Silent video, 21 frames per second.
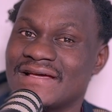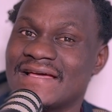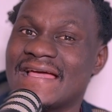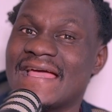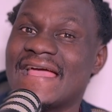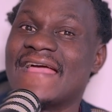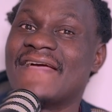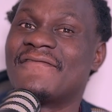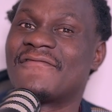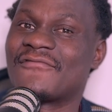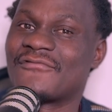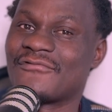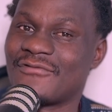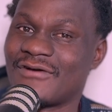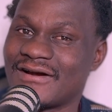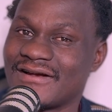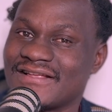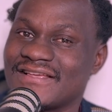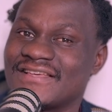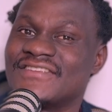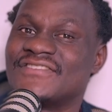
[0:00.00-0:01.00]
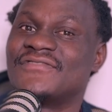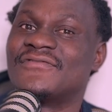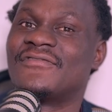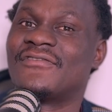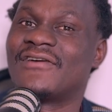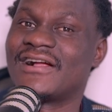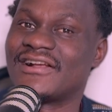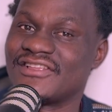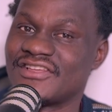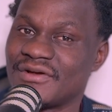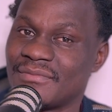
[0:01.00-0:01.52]
Everyone is
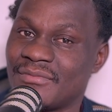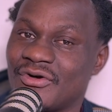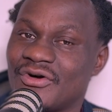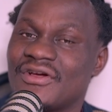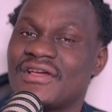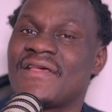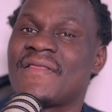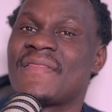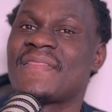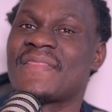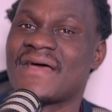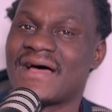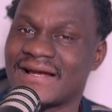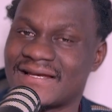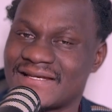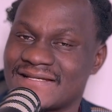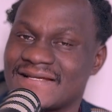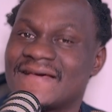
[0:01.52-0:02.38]
valuable in that